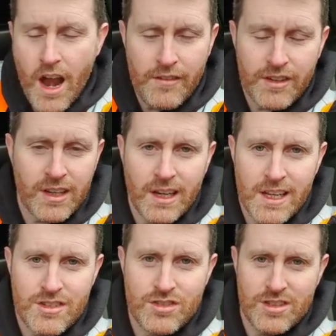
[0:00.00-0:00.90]
Everything
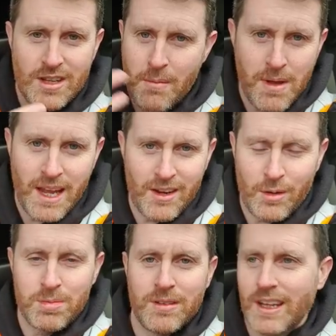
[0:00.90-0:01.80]
is just a made
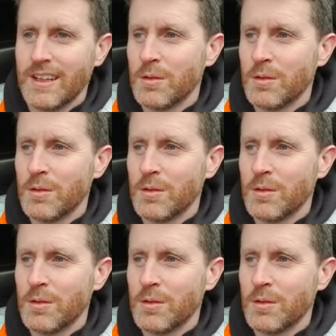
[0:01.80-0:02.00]
up thing